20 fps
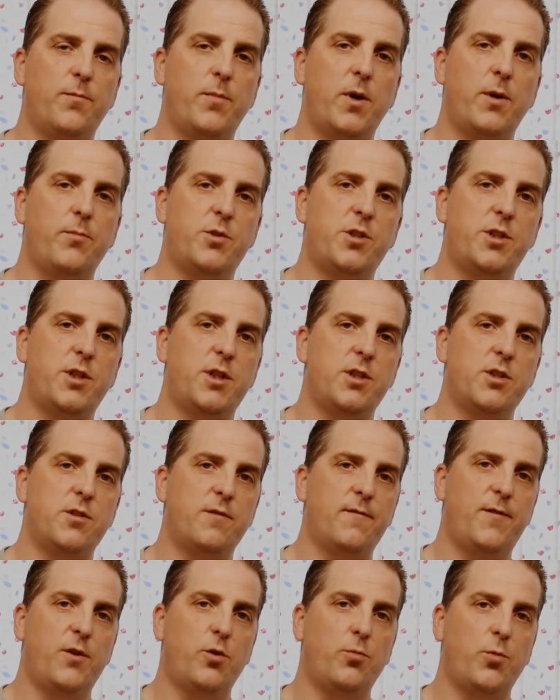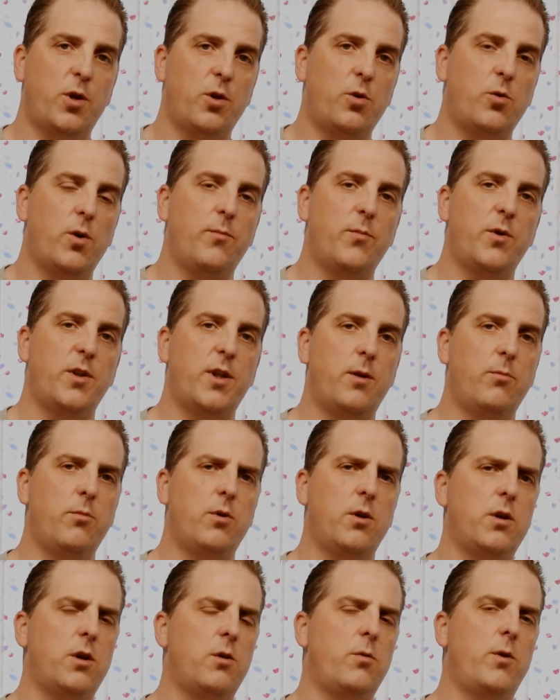puppeteers and filming equipment, they
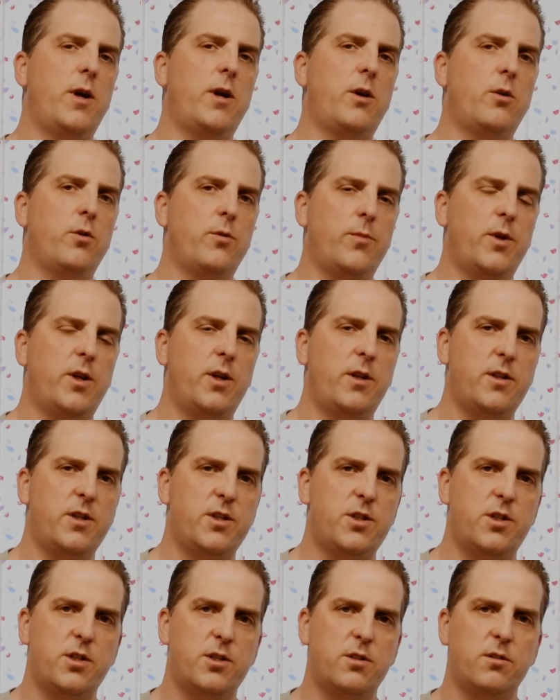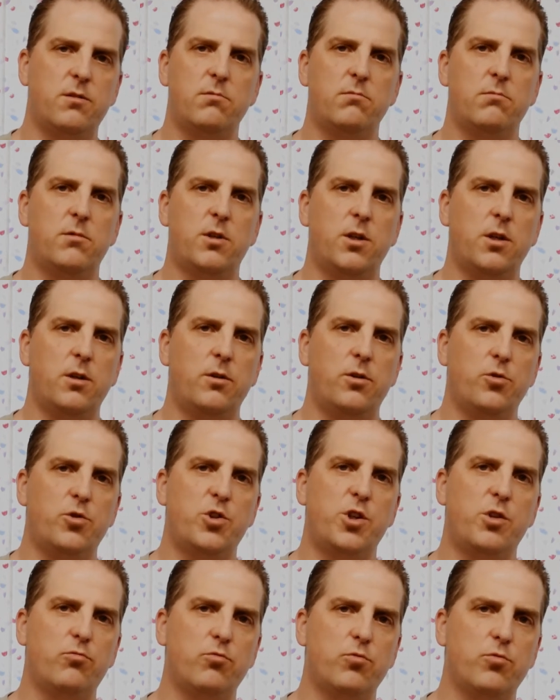might go, well, hang on a minute, this isn't, you know, your
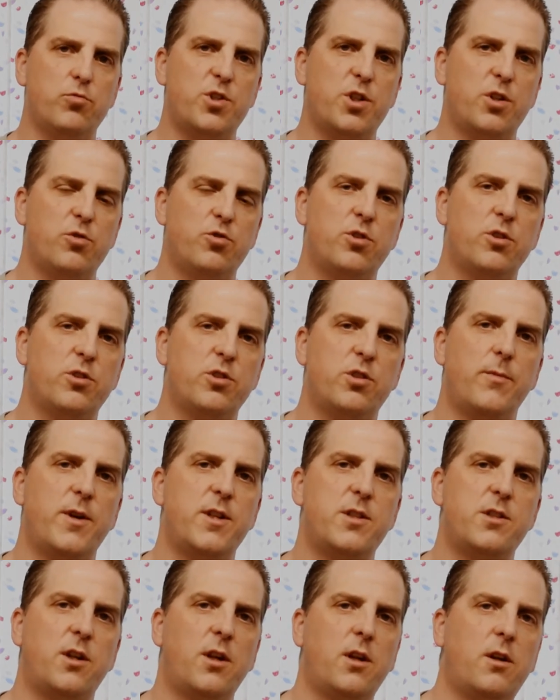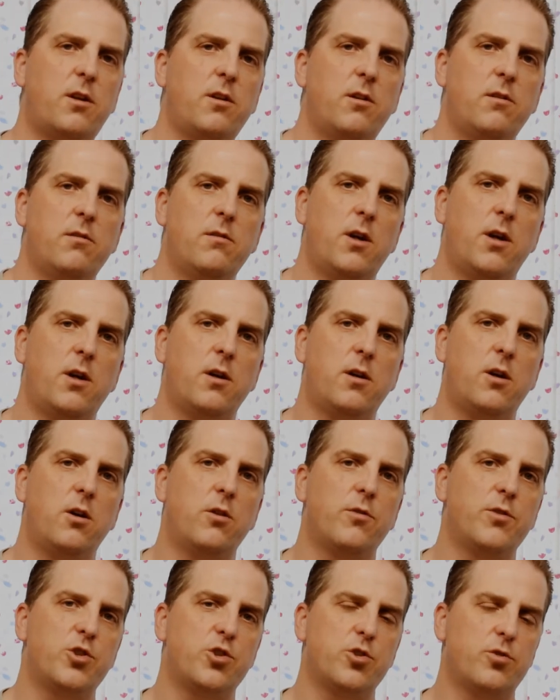general social and domestic
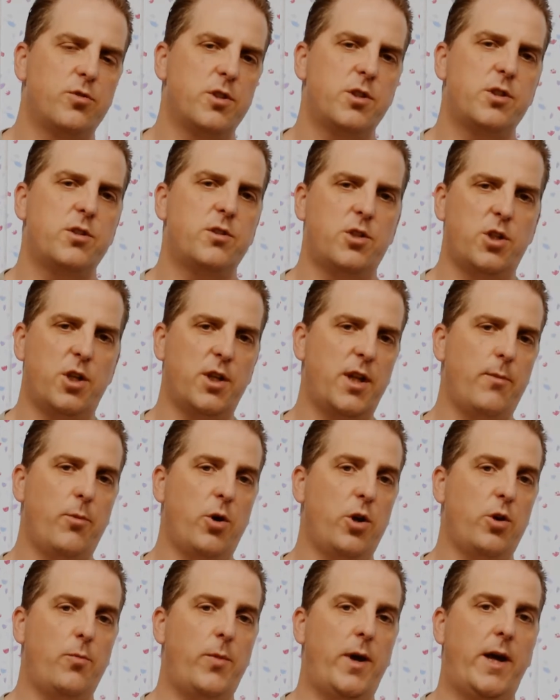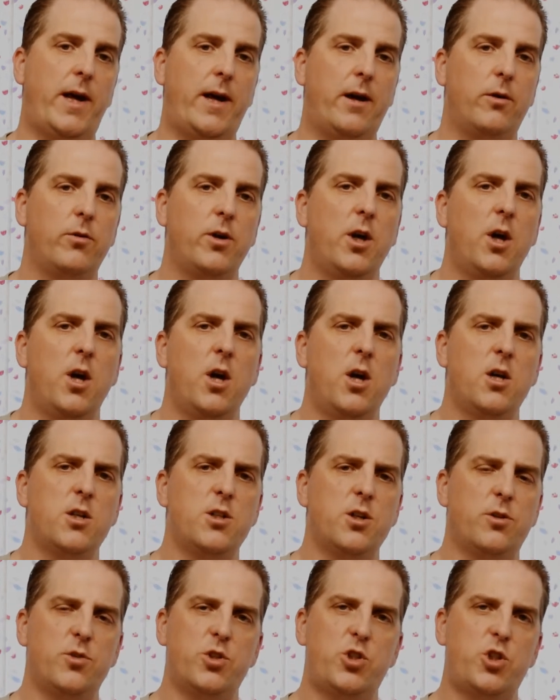car insurance, so they might not pay out.
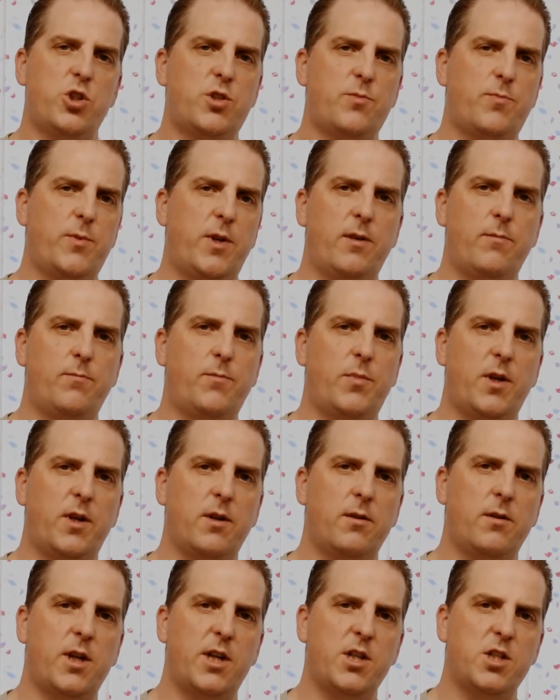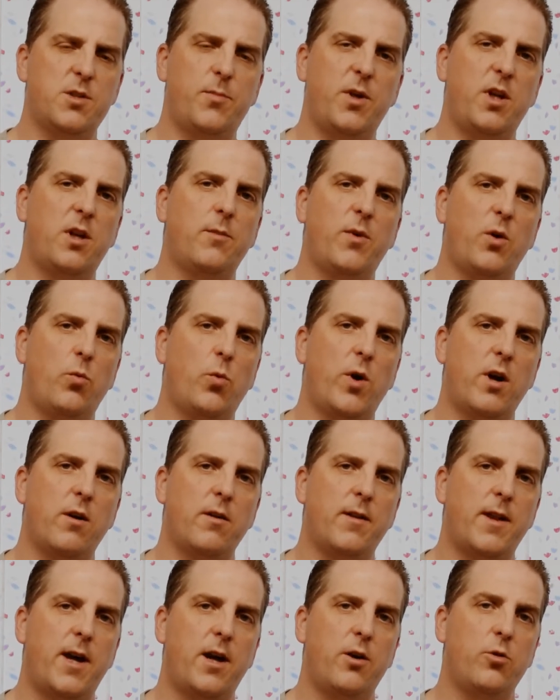So it's just be a case of being a bit aware
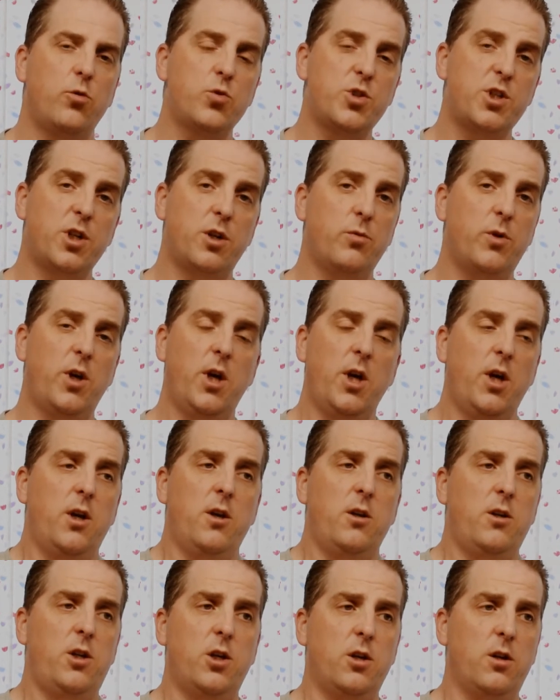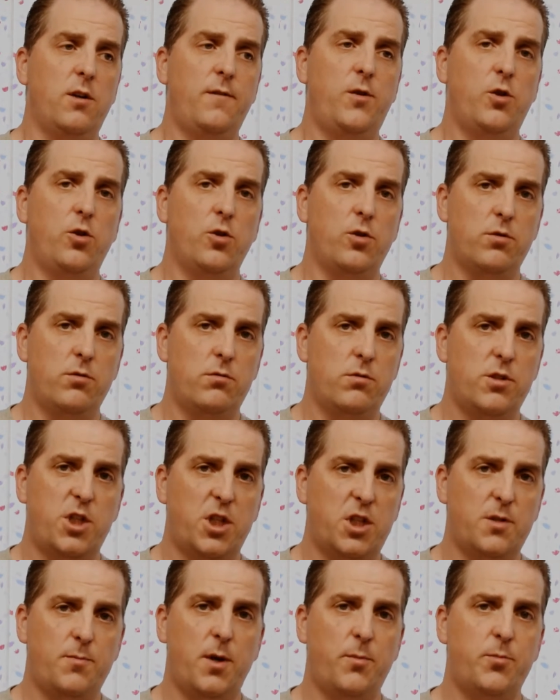of that. And also, you know, if you've got
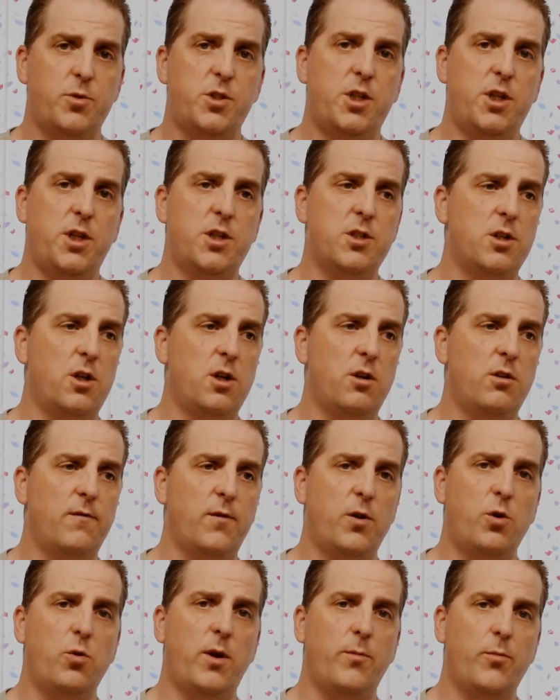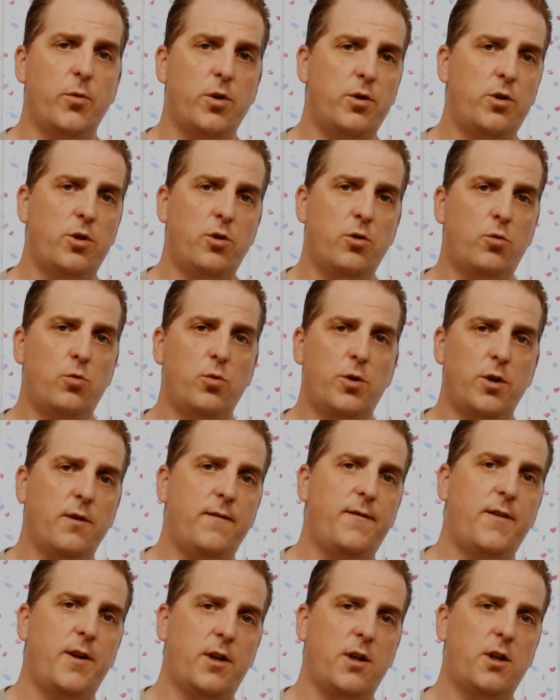6 puppeteers and a load of equipment, you're not all going to
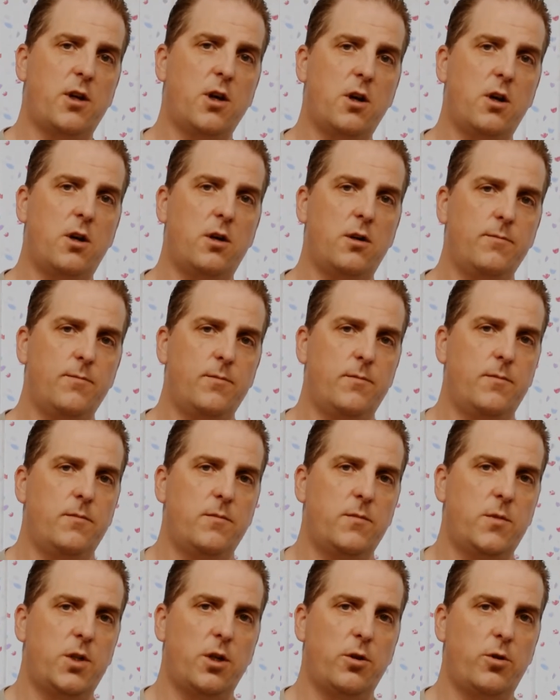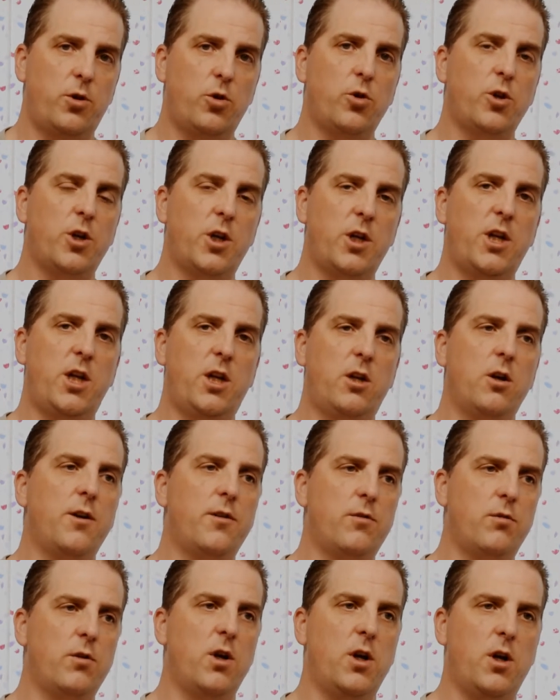fit in a car. You know, you're going to need
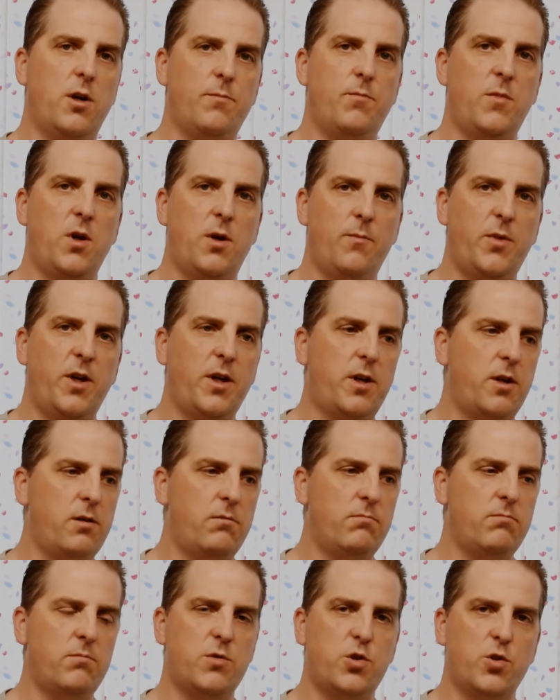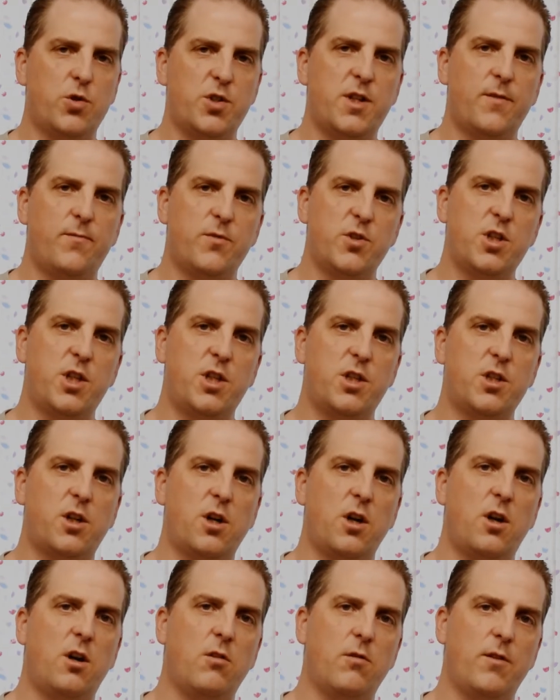either a big sort of 7-seater
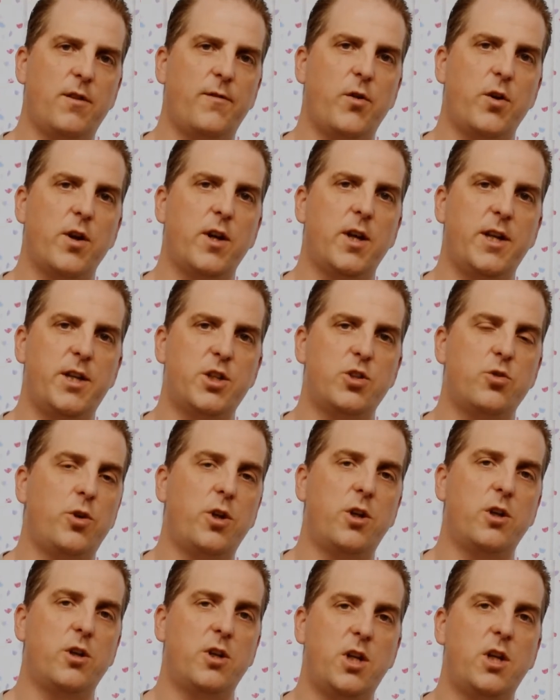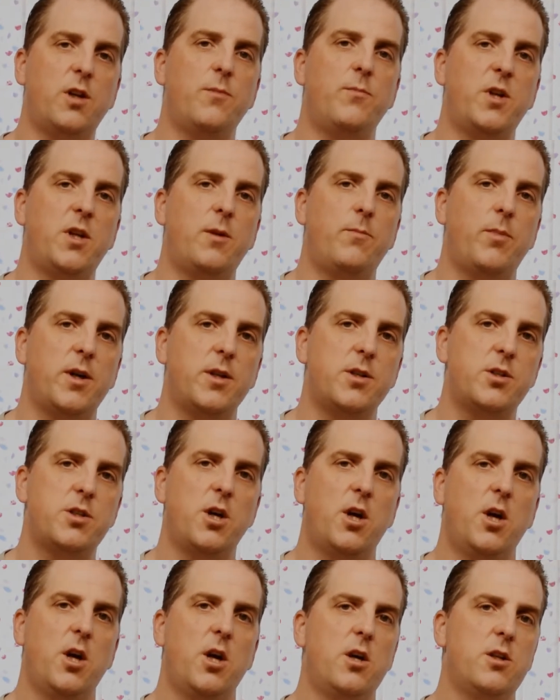car at the very least, or you're going to need a minibus,
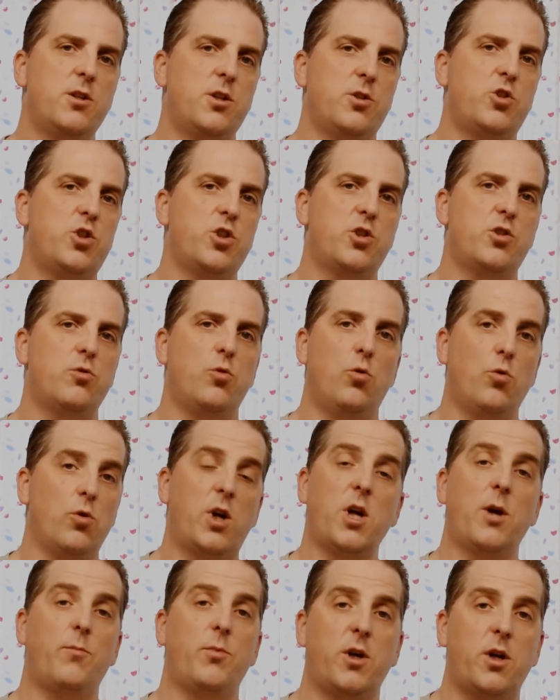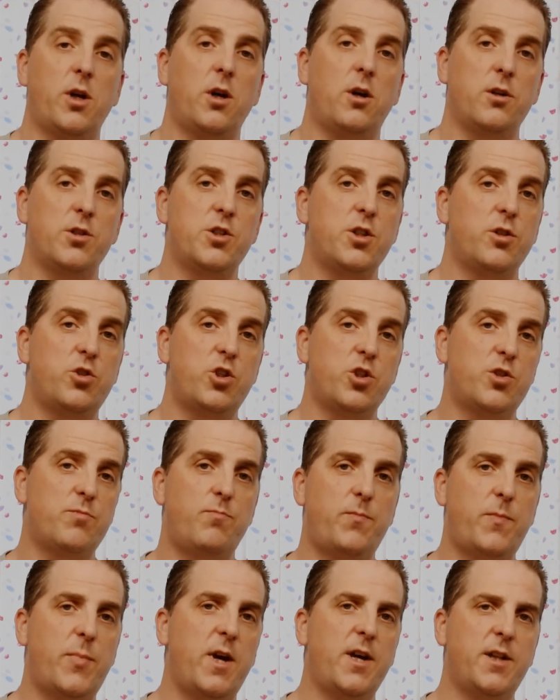so just, or a couple of cars. So just
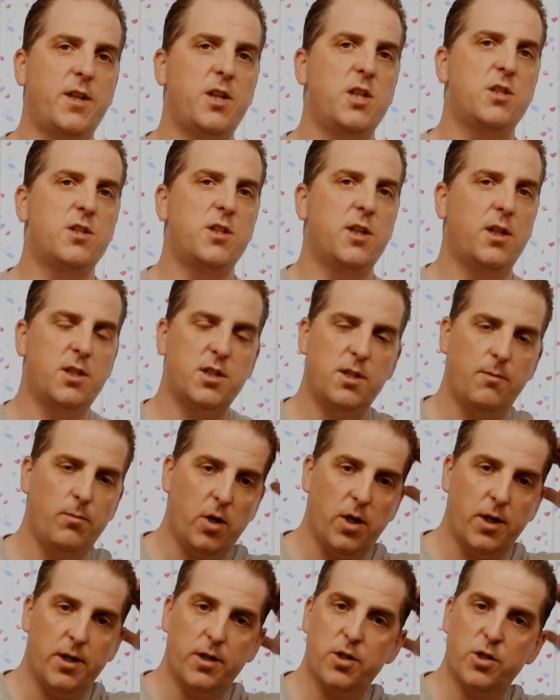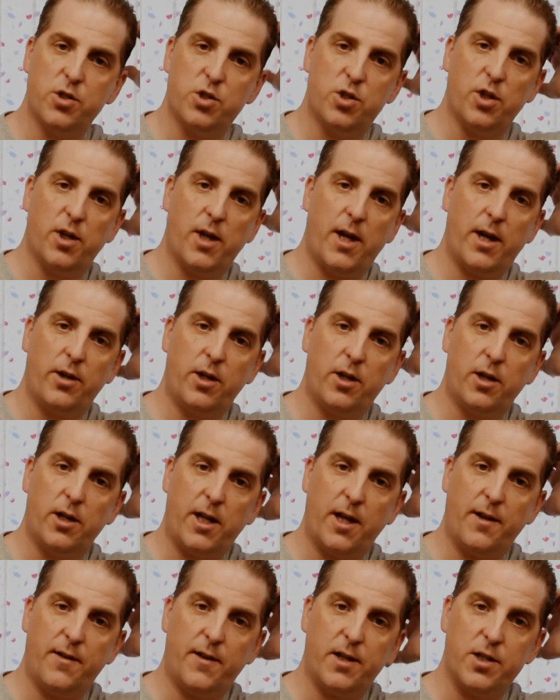bear these things in mind as to how you're going to
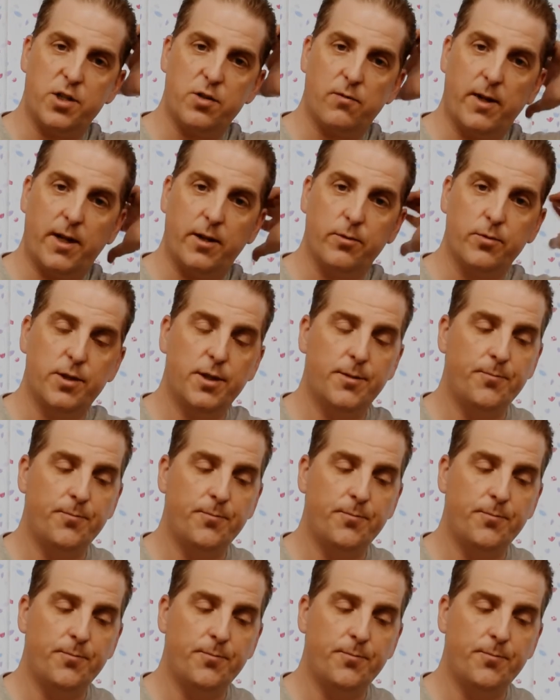get things around.